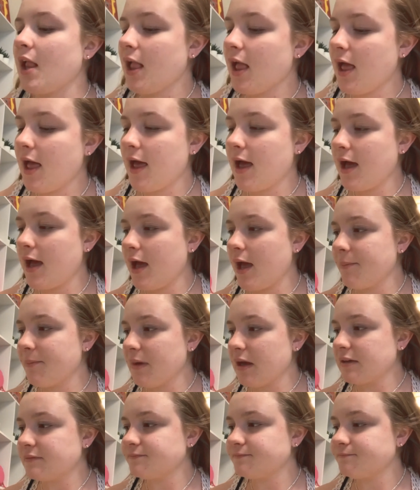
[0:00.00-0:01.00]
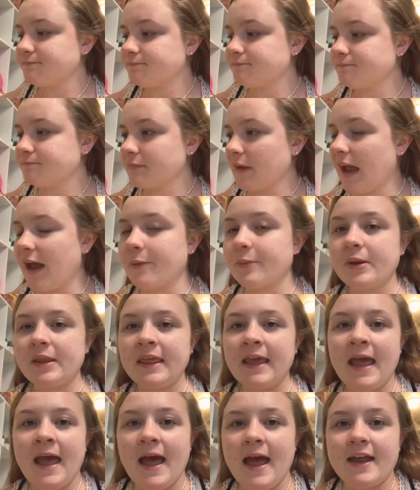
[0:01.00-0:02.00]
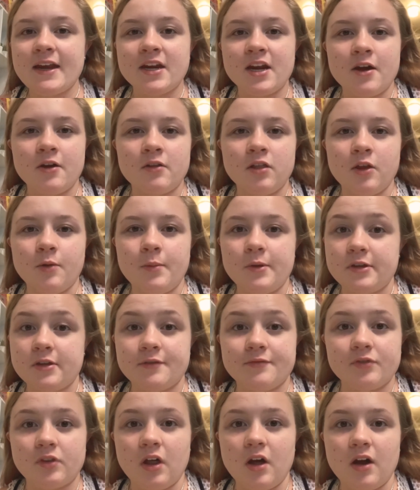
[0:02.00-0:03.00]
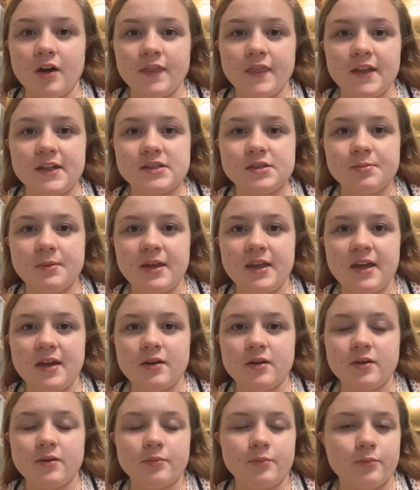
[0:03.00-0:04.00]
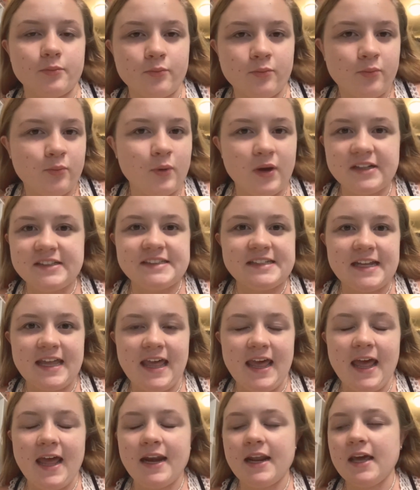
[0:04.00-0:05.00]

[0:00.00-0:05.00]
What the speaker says: I really had no clue what to vlog this weekend once again.